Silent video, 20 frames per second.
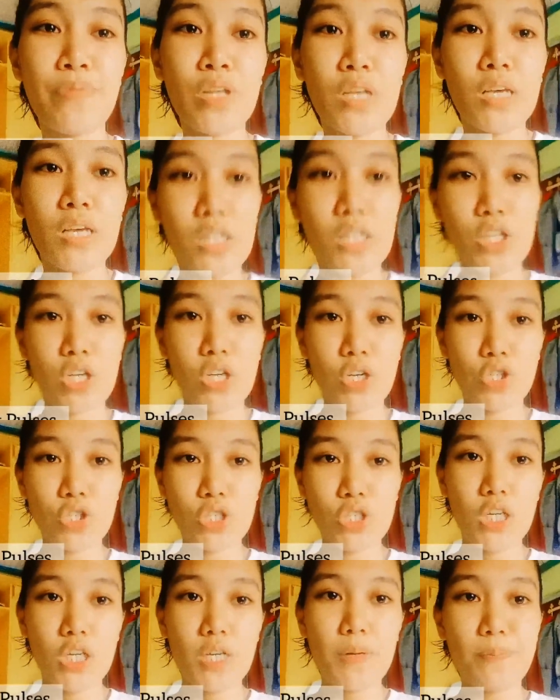it
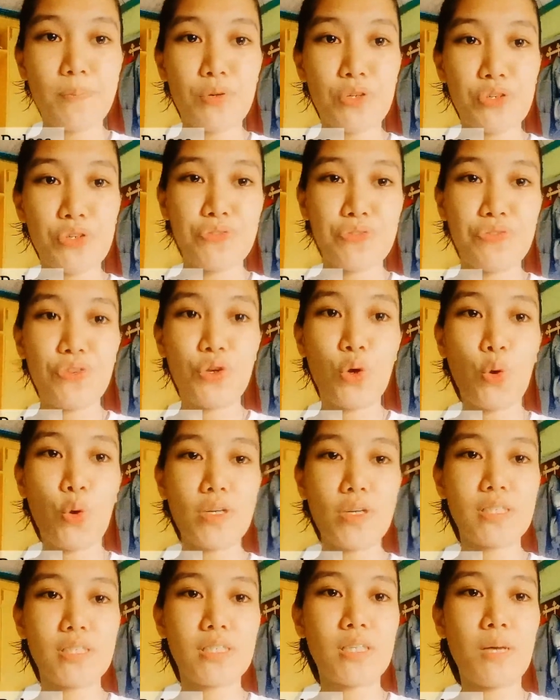could improve
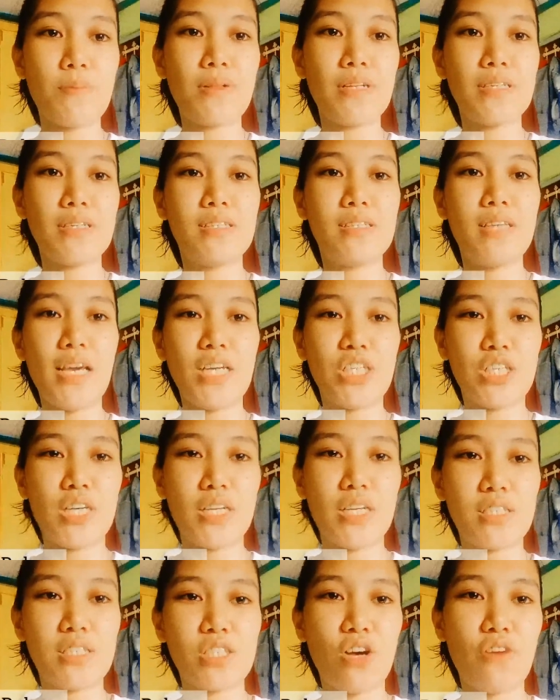your
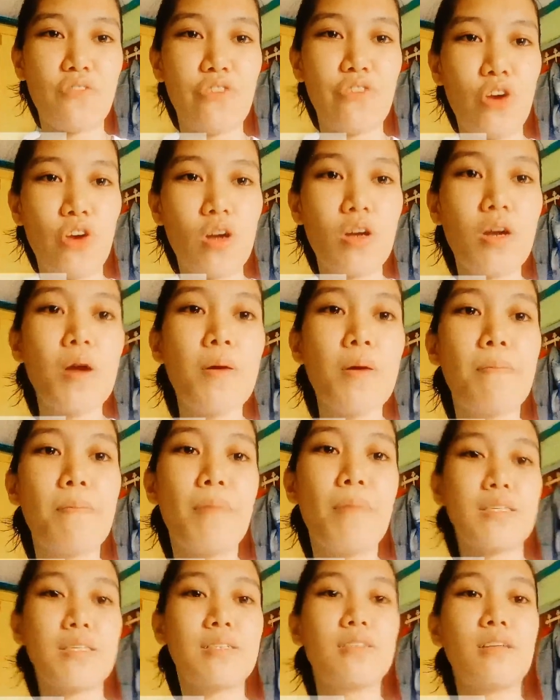stabilizations of your
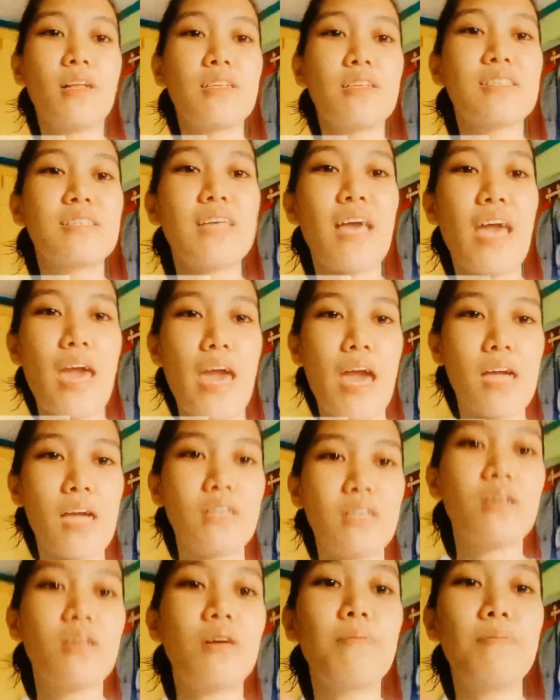muscles
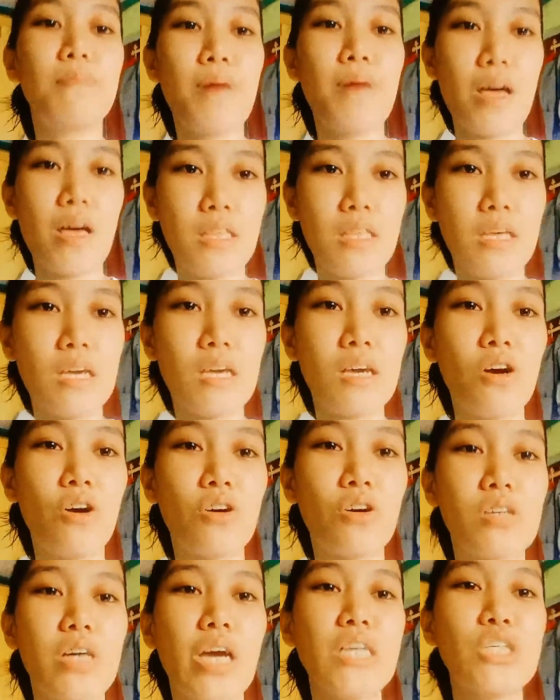and body.
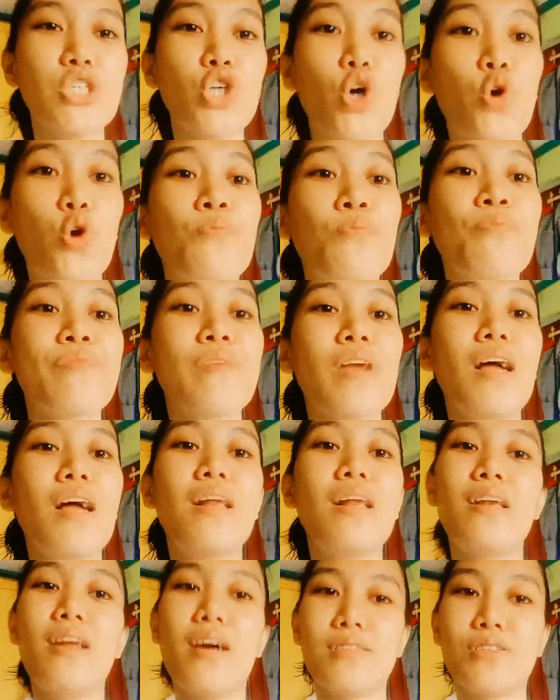Okay, so
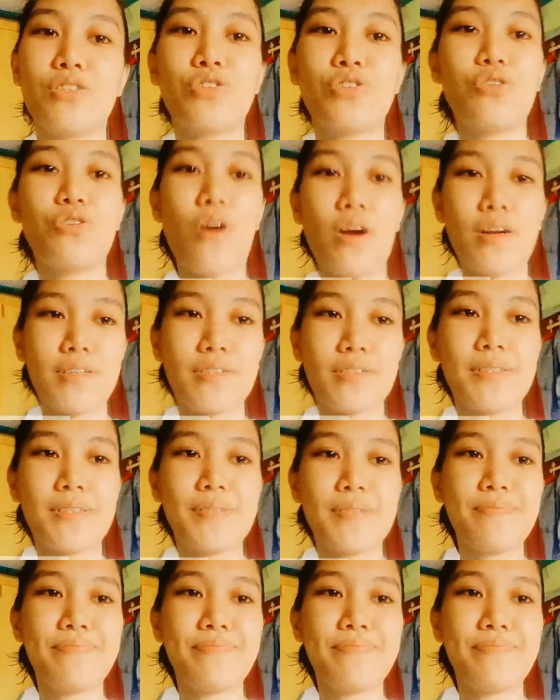let's start.